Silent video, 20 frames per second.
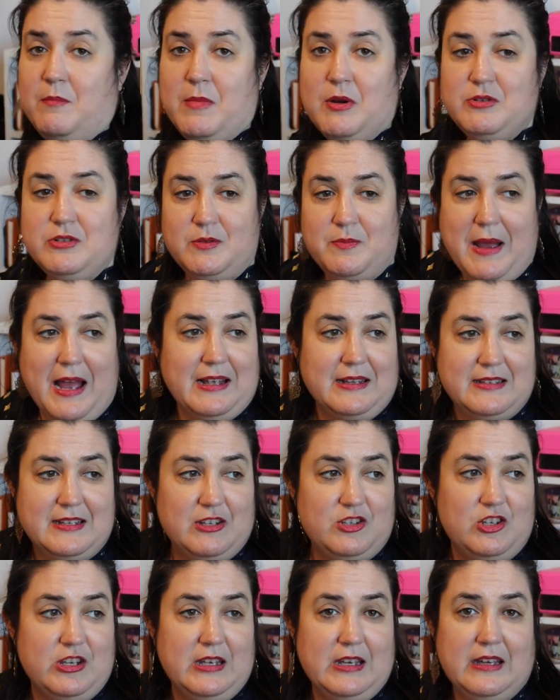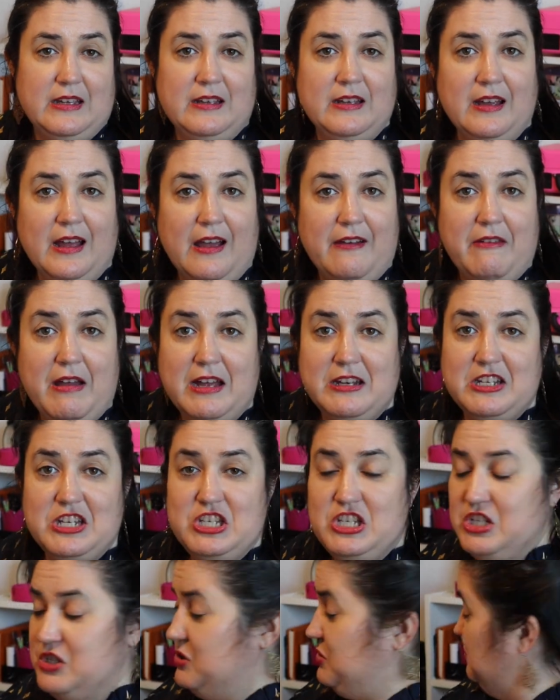most backstitching I've had to
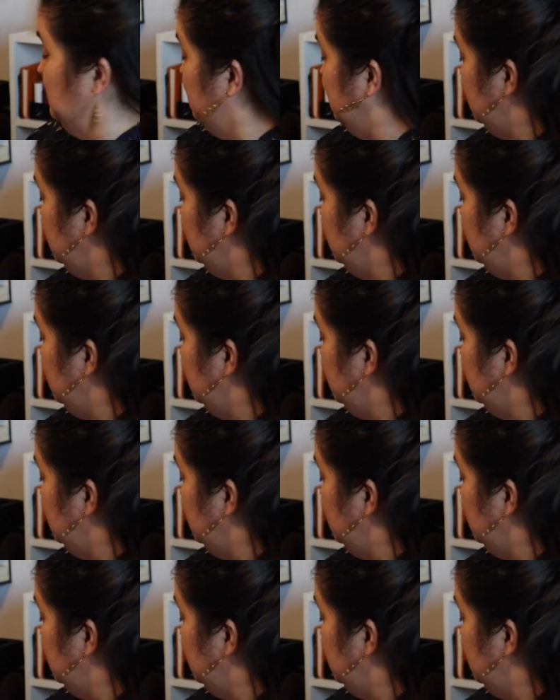do,